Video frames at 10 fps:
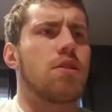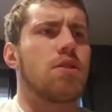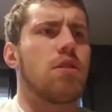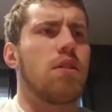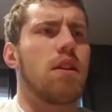It
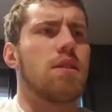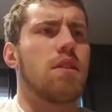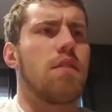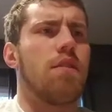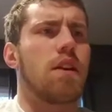certainly
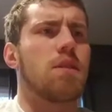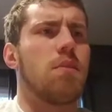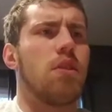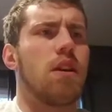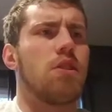isn't a
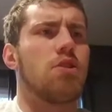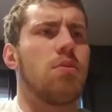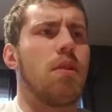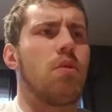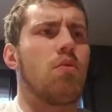flexibility
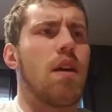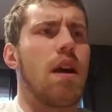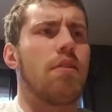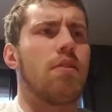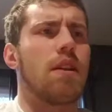issue, but
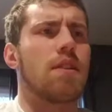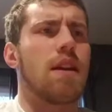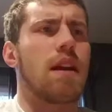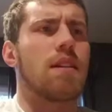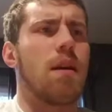rather the
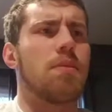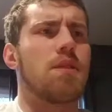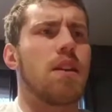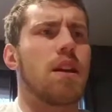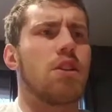exact
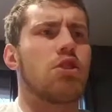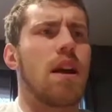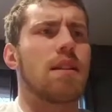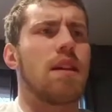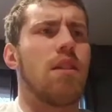opposite, a
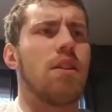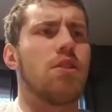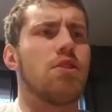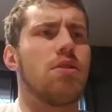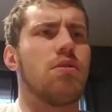contractile
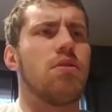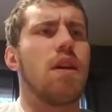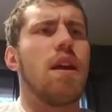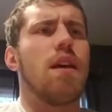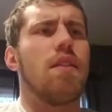issue.
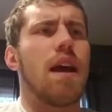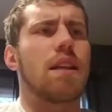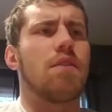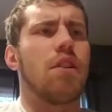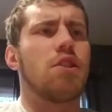The
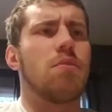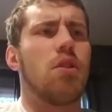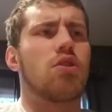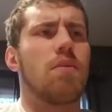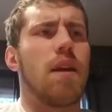active range of
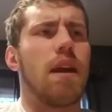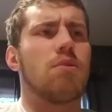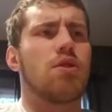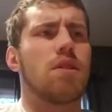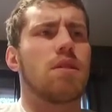motion of my
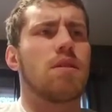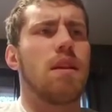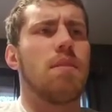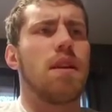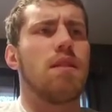hamstrings is
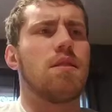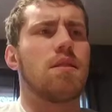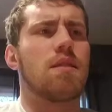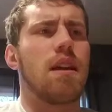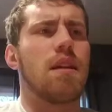limited to
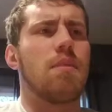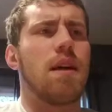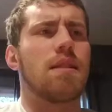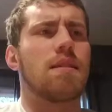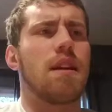slightly
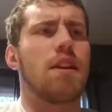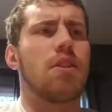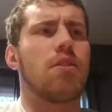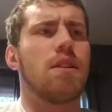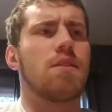past 90
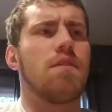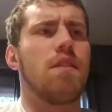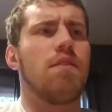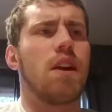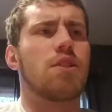degrees of knee
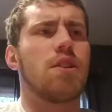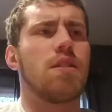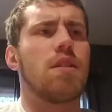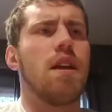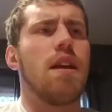
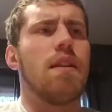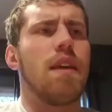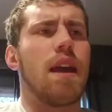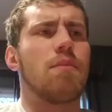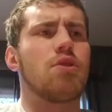flexion.
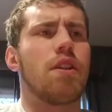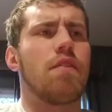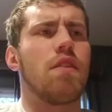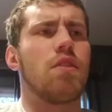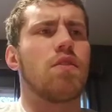The hamstring
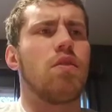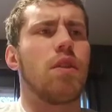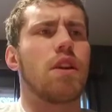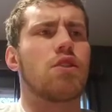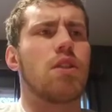feels
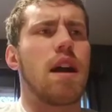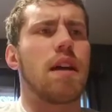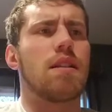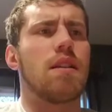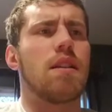fully
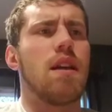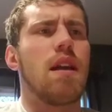contracted.